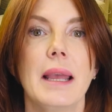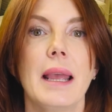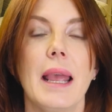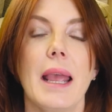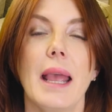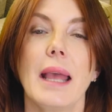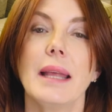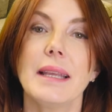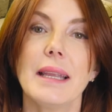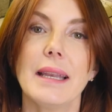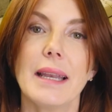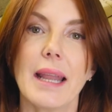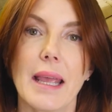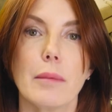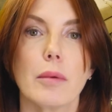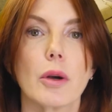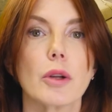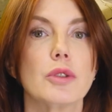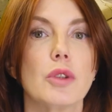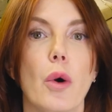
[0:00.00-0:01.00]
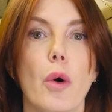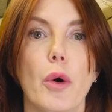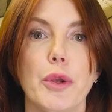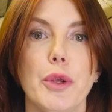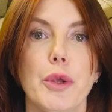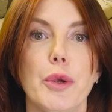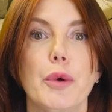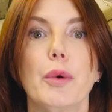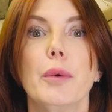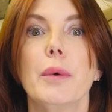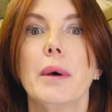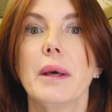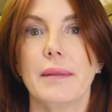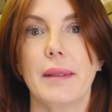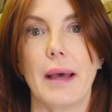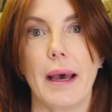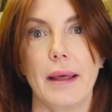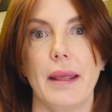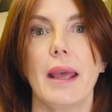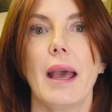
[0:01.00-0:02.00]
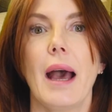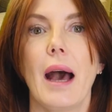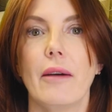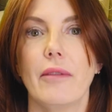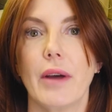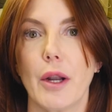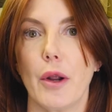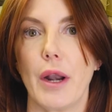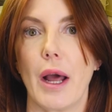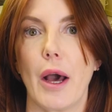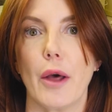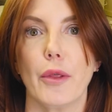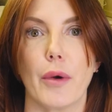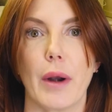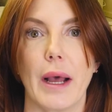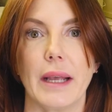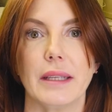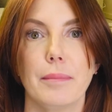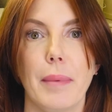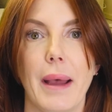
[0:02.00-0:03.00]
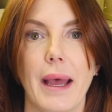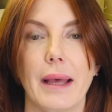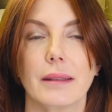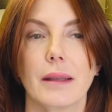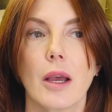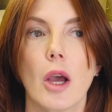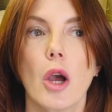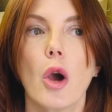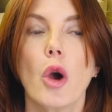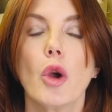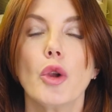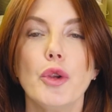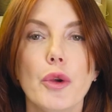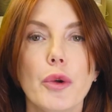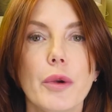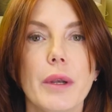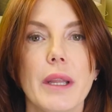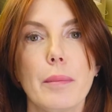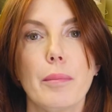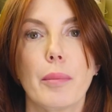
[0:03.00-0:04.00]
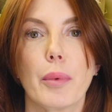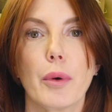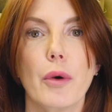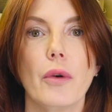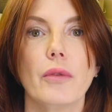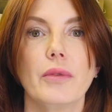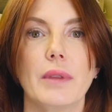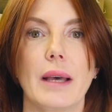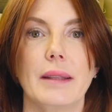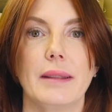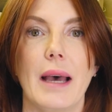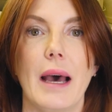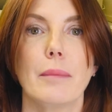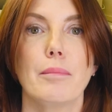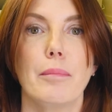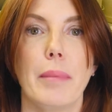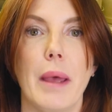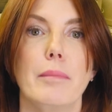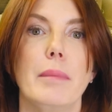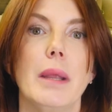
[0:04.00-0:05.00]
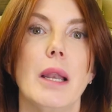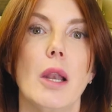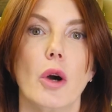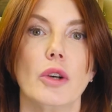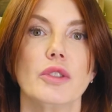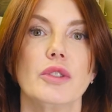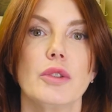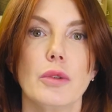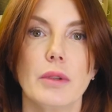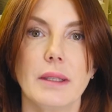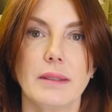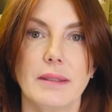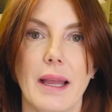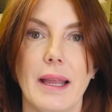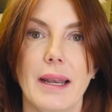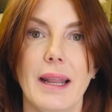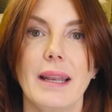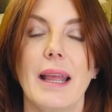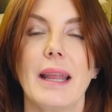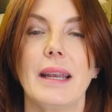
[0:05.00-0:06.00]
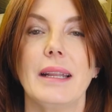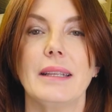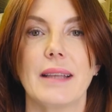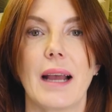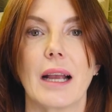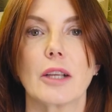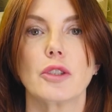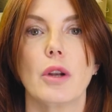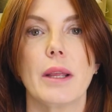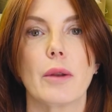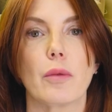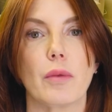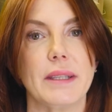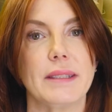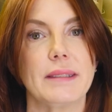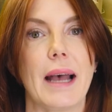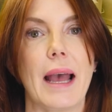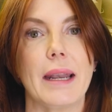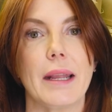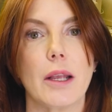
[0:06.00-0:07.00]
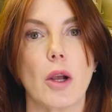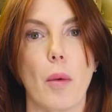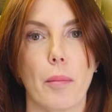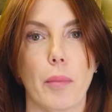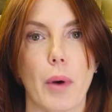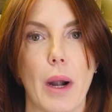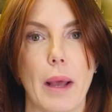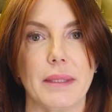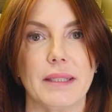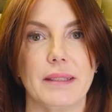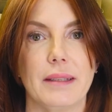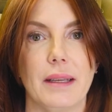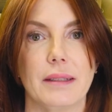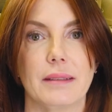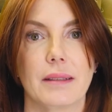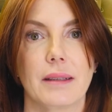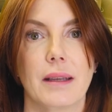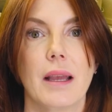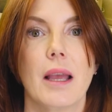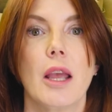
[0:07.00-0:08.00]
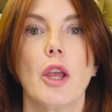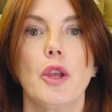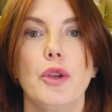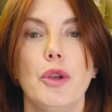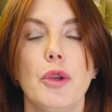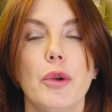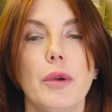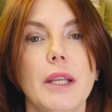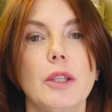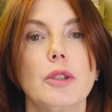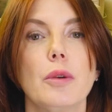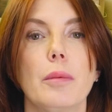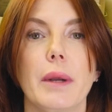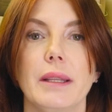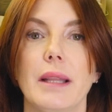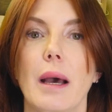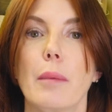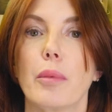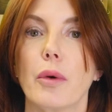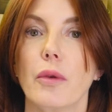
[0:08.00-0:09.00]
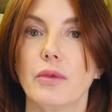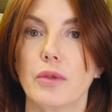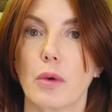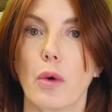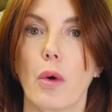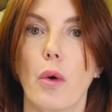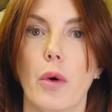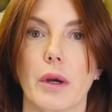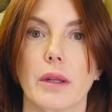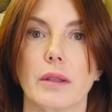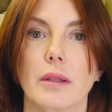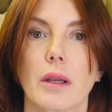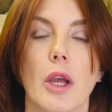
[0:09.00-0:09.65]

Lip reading: and the neighbor told you that they have an unauthorized pet. You need proof that that pet belongs to the tenant and is actually residing on the premises. You need to bring that proof to court.